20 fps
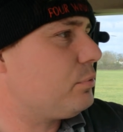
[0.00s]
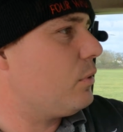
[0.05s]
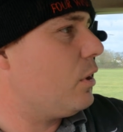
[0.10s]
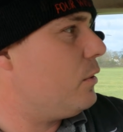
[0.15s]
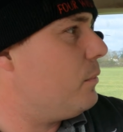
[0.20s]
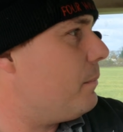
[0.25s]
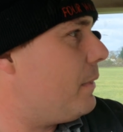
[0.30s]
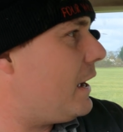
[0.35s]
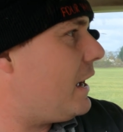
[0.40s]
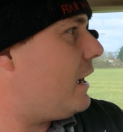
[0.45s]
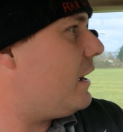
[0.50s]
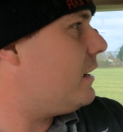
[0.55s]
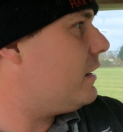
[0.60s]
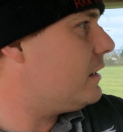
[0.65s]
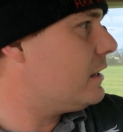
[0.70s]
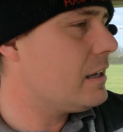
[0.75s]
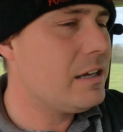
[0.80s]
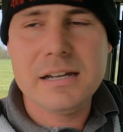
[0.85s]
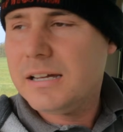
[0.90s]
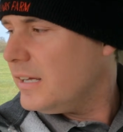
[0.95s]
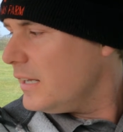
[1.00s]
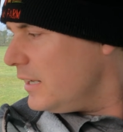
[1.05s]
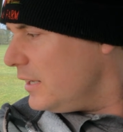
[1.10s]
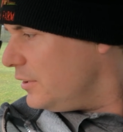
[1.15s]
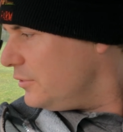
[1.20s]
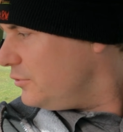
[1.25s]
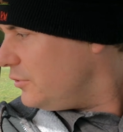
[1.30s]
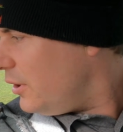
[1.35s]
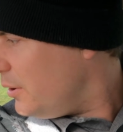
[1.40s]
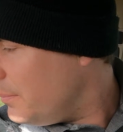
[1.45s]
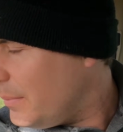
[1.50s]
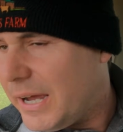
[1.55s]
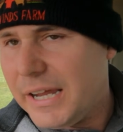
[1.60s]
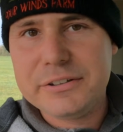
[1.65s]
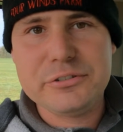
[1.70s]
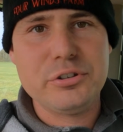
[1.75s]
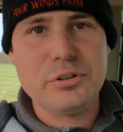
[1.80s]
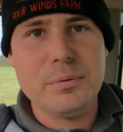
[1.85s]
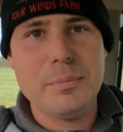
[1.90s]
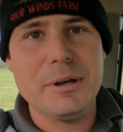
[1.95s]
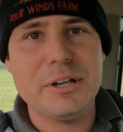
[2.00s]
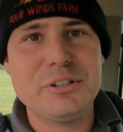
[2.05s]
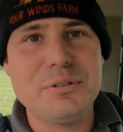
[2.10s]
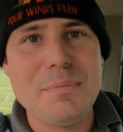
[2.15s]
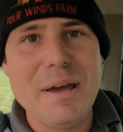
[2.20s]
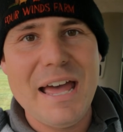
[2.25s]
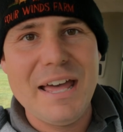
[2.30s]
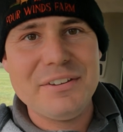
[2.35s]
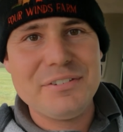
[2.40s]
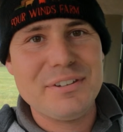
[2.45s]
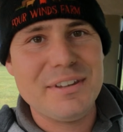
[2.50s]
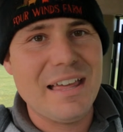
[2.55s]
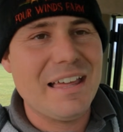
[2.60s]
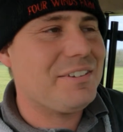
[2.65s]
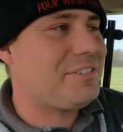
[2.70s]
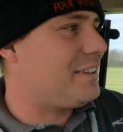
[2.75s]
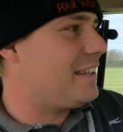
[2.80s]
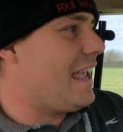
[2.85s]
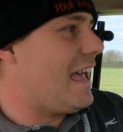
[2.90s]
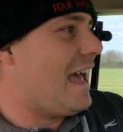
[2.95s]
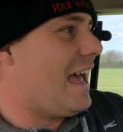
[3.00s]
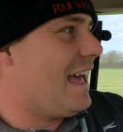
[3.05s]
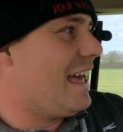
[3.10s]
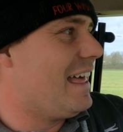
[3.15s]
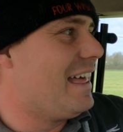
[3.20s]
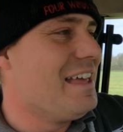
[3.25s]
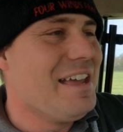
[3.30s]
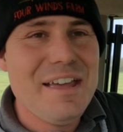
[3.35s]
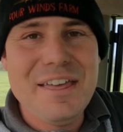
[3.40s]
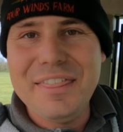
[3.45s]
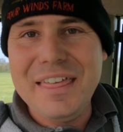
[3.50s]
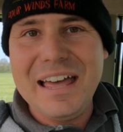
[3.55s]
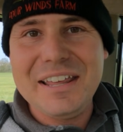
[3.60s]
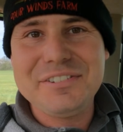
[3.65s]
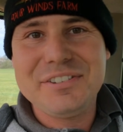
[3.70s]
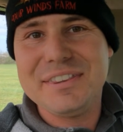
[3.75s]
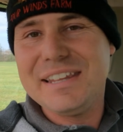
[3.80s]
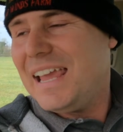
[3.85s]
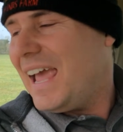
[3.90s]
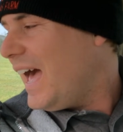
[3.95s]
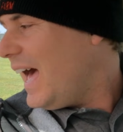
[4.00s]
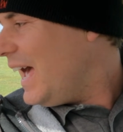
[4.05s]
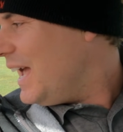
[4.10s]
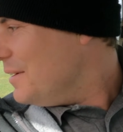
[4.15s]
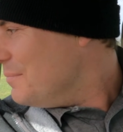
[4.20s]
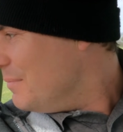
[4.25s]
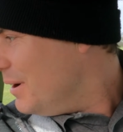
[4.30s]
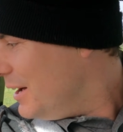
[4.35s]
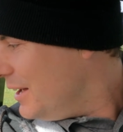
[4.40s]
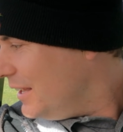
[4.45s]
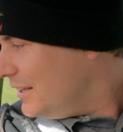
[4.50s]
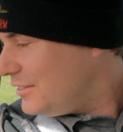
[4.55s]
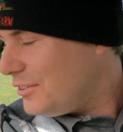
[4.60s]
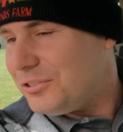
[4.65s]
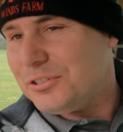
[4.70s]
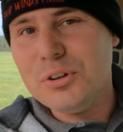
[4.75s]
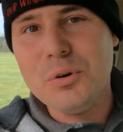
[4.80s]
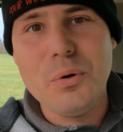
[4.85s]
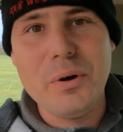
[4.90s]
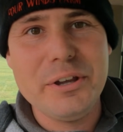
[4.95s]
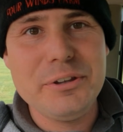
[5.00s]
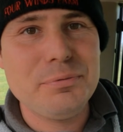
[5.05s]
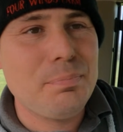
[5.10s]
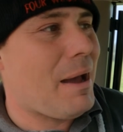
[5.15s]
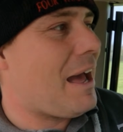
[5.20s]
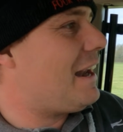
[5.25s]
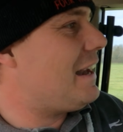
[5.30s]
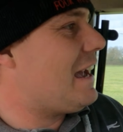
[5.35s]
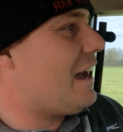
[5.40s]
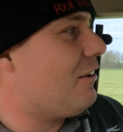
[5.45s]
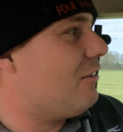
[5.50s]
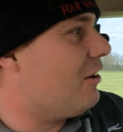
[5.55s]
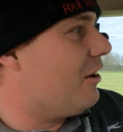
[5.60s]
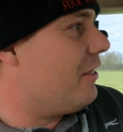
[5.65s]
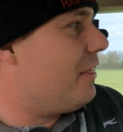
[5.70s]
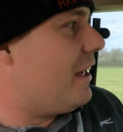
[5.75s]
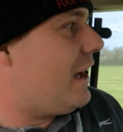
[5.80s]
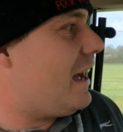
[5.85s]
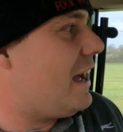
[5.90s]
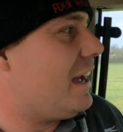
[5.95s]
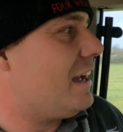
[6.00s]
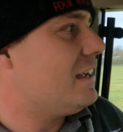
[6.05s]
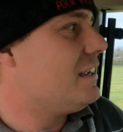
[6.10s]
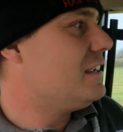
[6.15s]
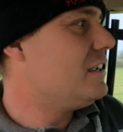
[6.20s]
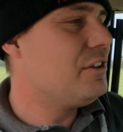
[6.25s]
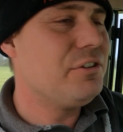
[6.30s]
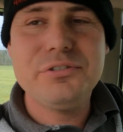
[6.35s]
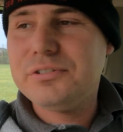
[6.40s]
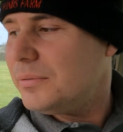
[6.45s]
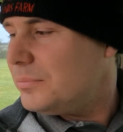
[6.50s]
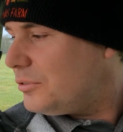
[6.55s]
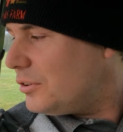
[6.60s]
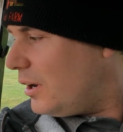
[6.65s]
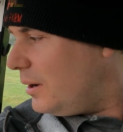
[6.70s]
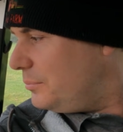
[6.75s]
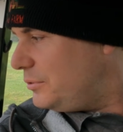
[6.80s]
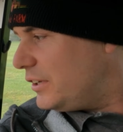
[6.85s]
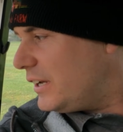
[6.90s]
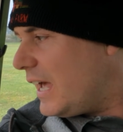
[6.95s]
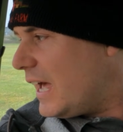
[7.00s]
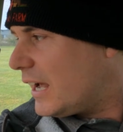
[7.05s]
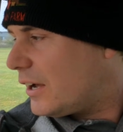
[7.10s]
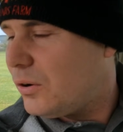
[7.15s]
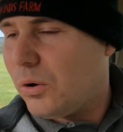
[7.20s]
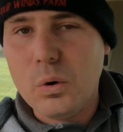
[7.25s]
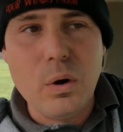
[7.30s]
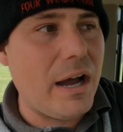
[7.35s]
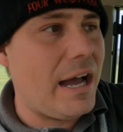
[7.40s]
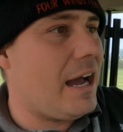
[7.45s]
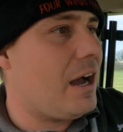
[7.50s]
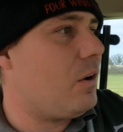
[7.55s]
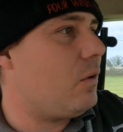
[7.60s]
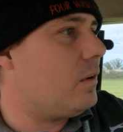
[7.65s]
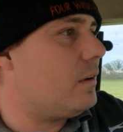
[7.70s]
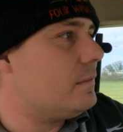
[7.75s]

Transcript: won't matter. Don't make too much mess. That's the that's the aim. Doesn't always pan out like that. Sometimes you get caught out